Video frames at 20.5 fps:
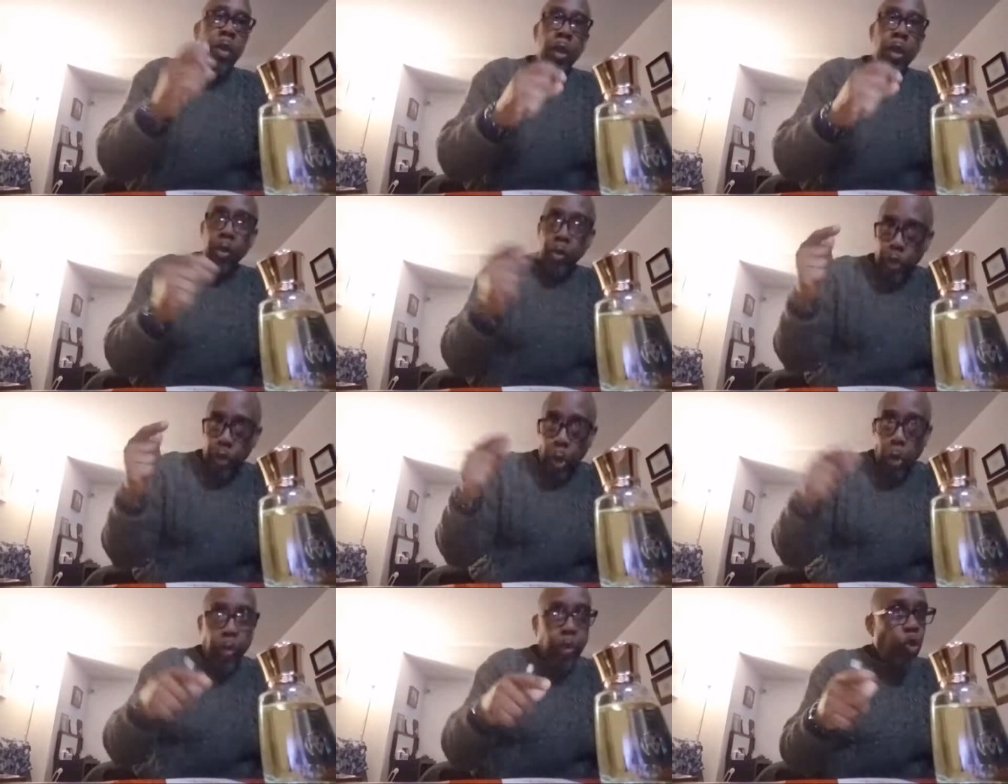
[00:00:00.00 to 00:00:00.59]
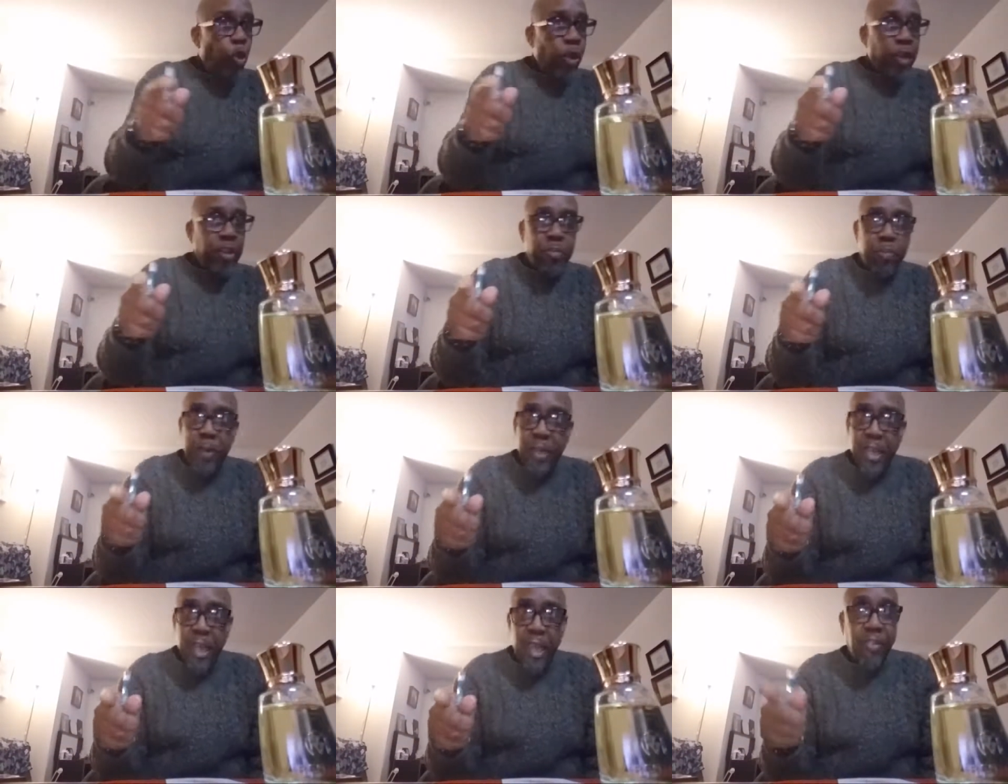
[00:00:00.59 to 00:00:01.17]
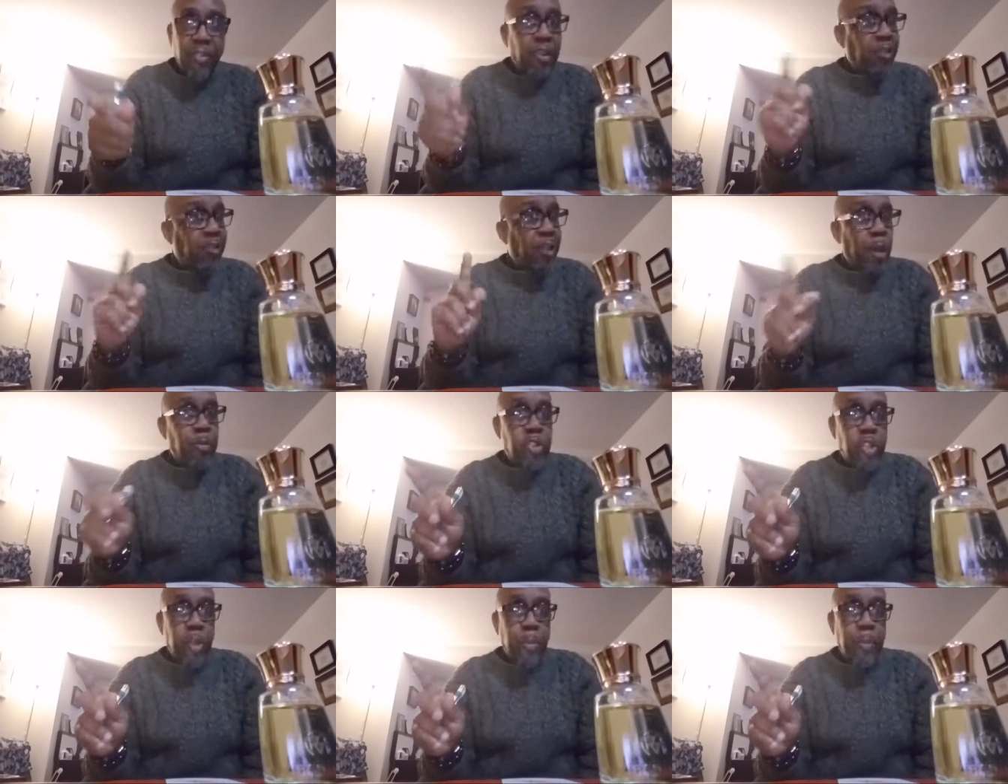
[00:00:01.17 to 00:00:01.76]
Look on USPS. That's how
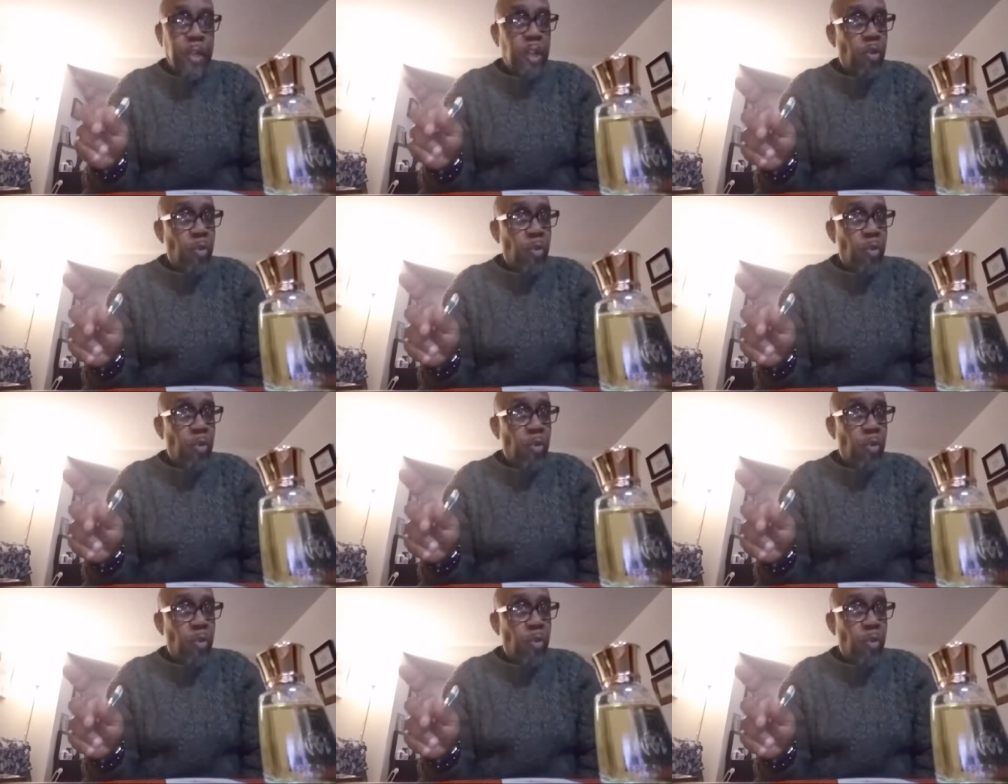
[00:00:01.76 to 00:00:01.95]
I'm shipping the